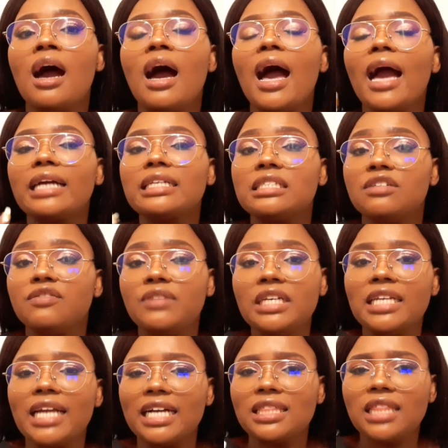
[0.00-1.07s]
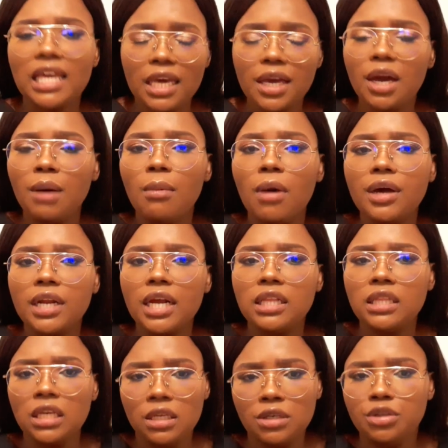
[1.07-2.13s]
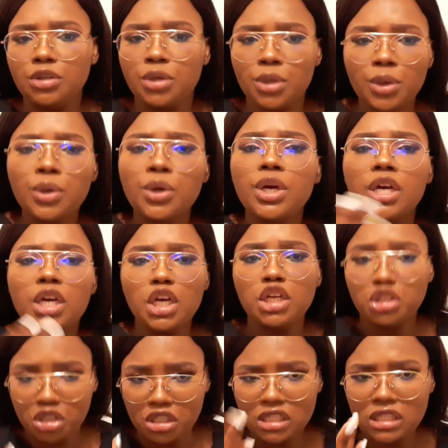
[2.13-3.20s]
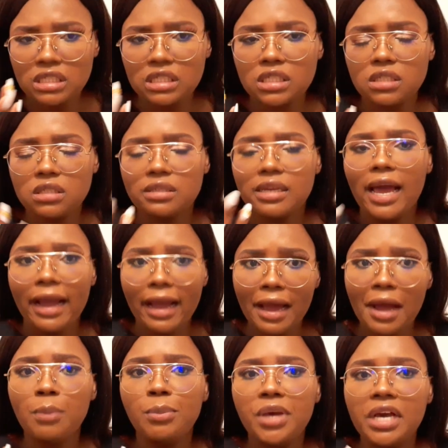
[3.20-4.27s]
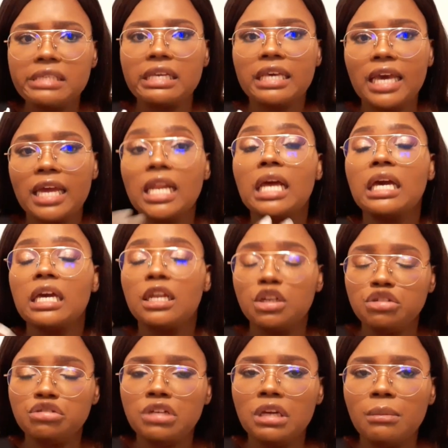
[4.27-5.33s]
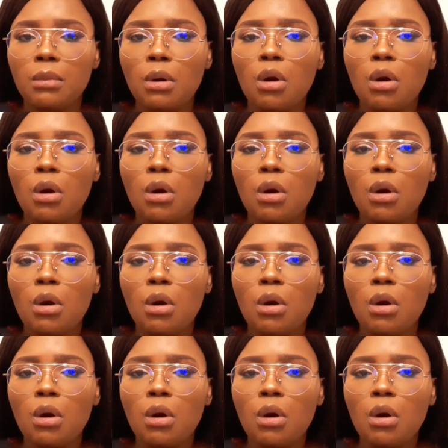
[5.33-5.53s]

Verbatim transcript: actively like thinking about it, and then you know it just appears again like in a dream,